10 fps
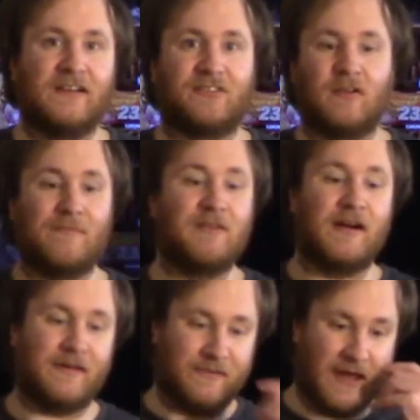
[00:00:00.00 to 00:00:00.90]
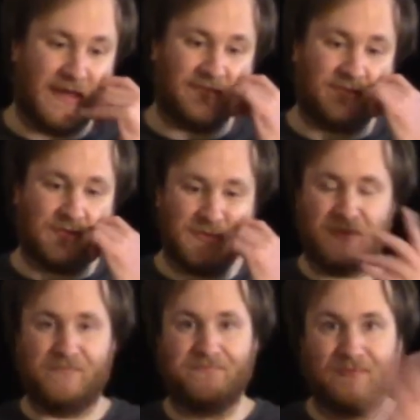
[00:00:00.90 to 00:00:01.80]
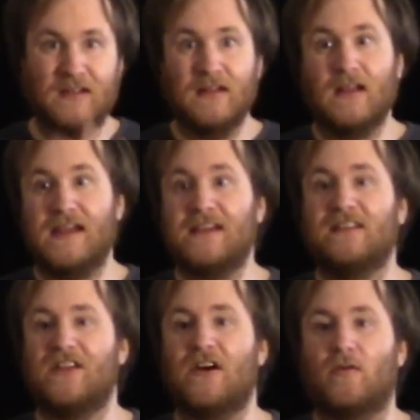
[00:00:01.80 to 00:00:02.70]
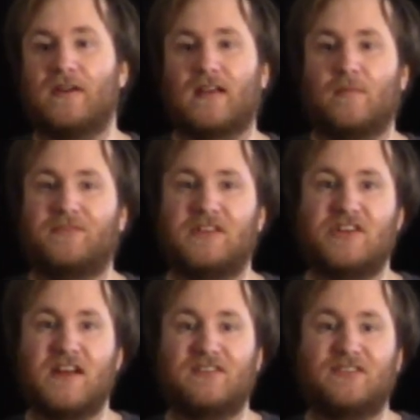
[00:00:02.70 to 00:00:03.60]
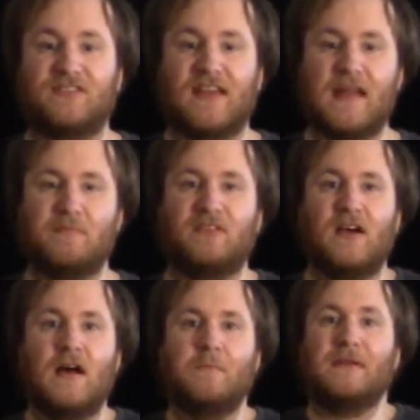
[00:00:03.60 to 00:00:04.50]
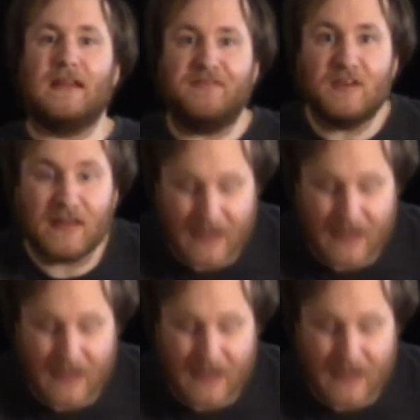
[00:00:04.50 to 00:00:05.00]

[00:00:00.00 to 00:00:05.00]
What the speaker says: so I'm not as in the know when it comes to Genesis games. But if you can